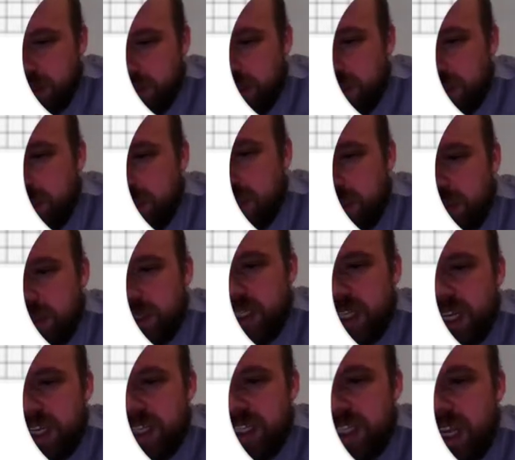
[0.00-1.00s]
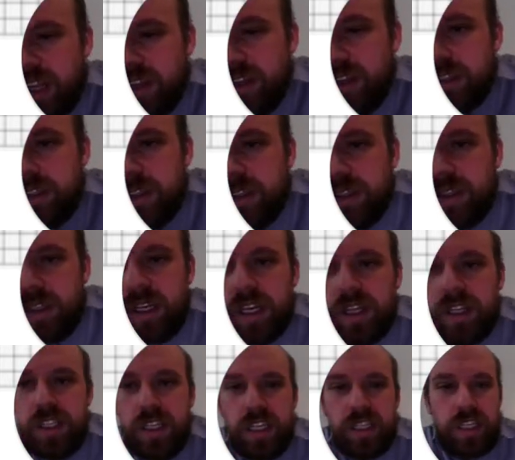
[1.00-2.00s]
Let's change colors. And let's look at
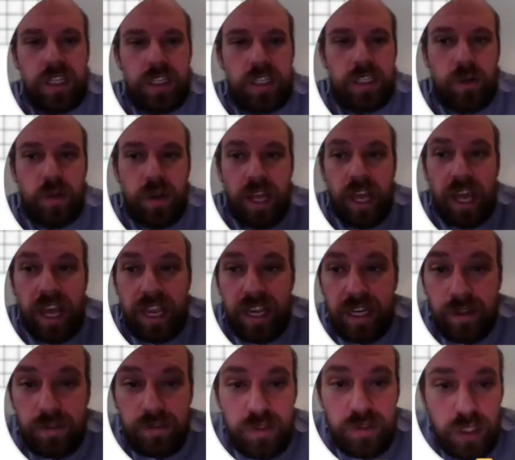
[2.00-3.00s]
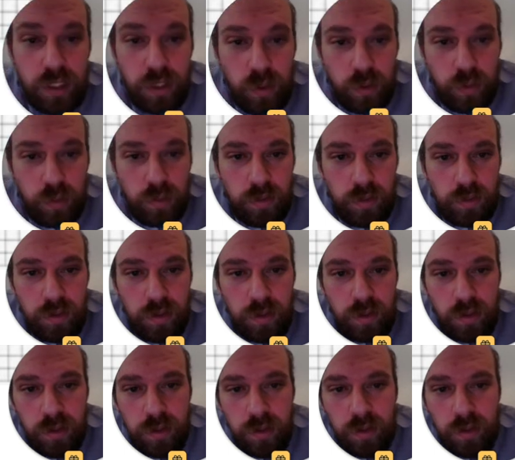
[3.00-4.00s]
this. So at a height of 2,
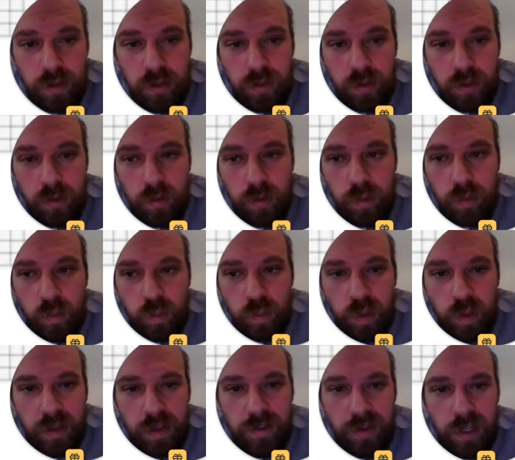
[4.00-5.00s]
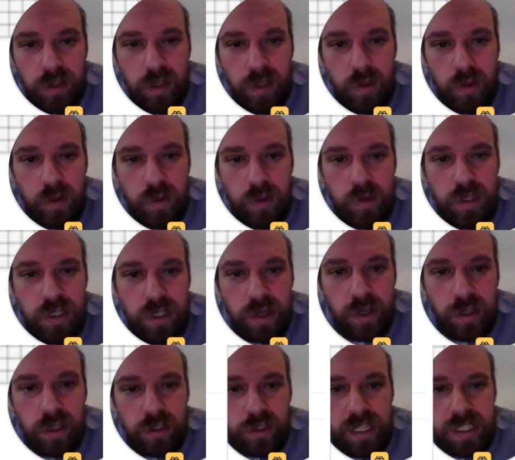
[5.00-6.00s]
we have a closed circle at
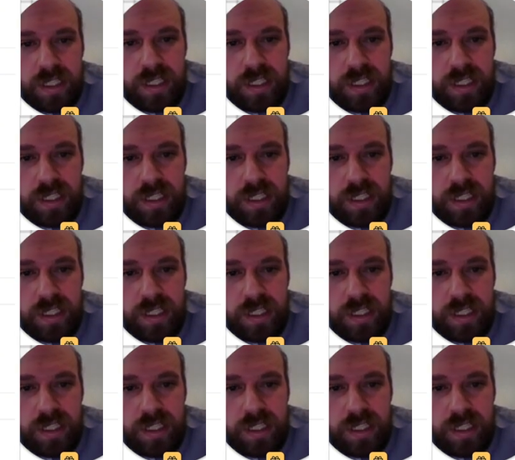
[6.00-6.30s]
0.